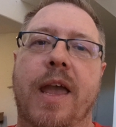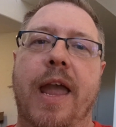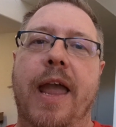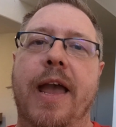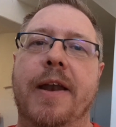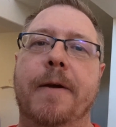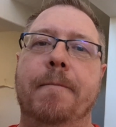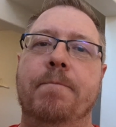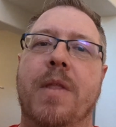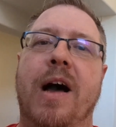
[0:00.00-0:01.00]
And
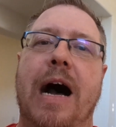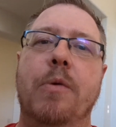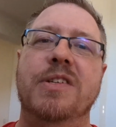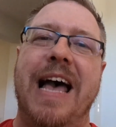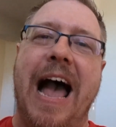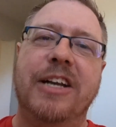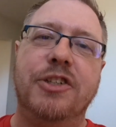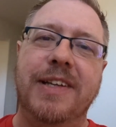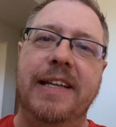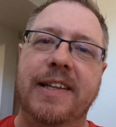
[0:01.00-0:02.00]
I was
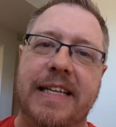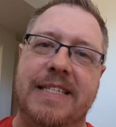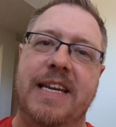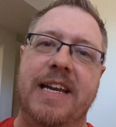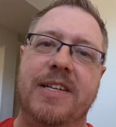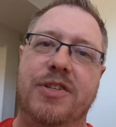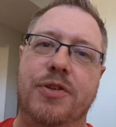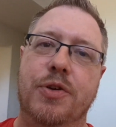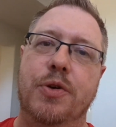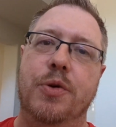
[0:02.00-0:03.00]
actually listening
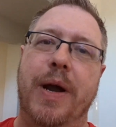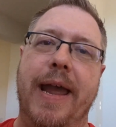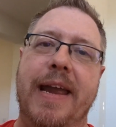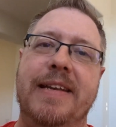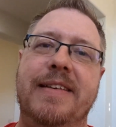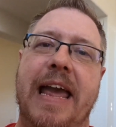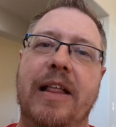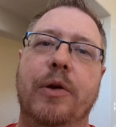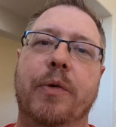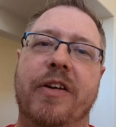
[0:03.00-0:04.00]
to a
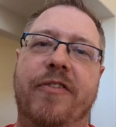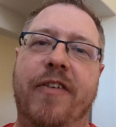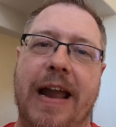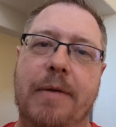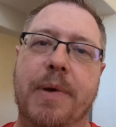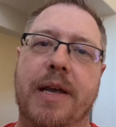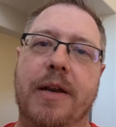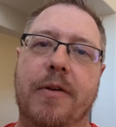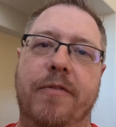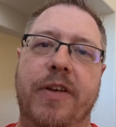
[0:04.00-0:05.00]
daily refinement
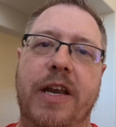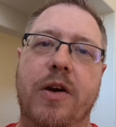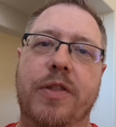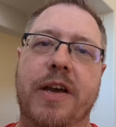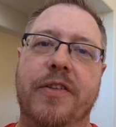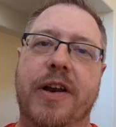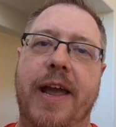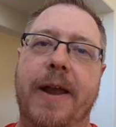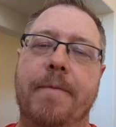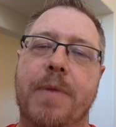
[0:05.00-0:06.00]
video the other
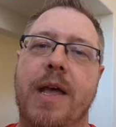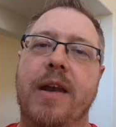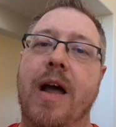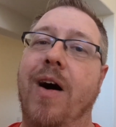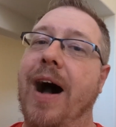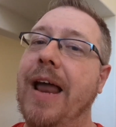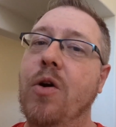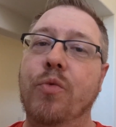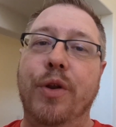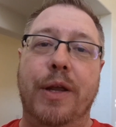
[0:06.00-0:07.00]
day. Now, I
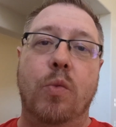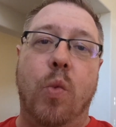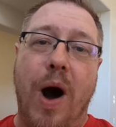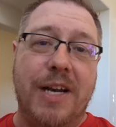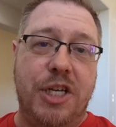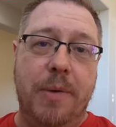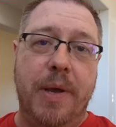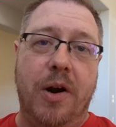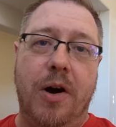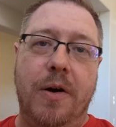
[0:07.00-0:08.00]
don't really watch him at
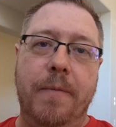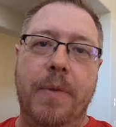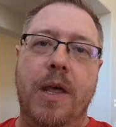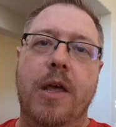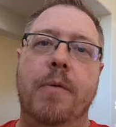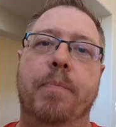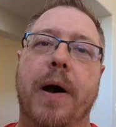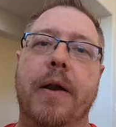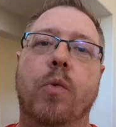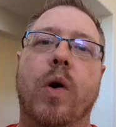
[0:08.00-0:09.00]
all,
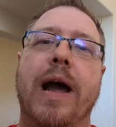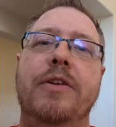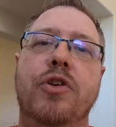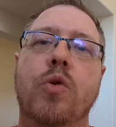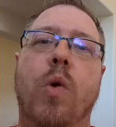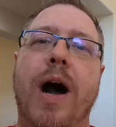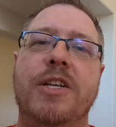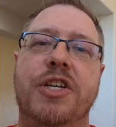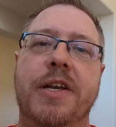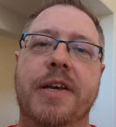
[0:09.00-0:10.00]
but what I do
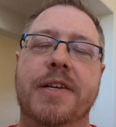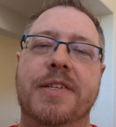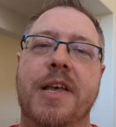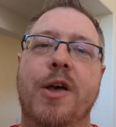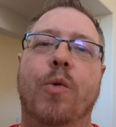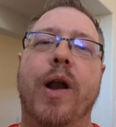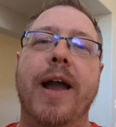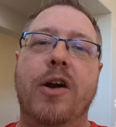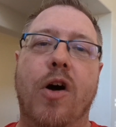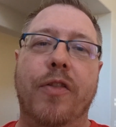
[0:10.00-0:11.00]
watch is what I
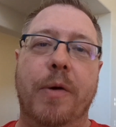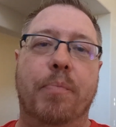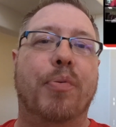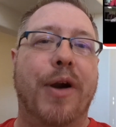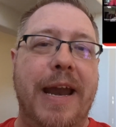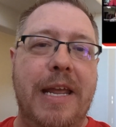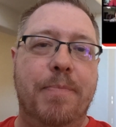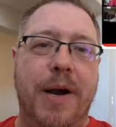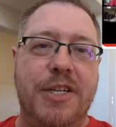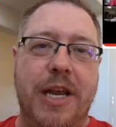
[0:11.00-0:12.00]
call the Brady
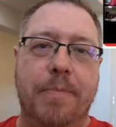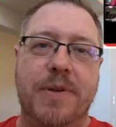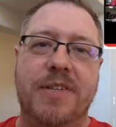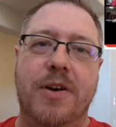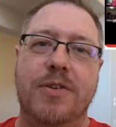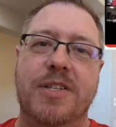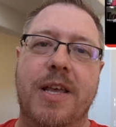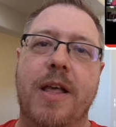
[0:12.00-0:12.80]
Bunch episodes.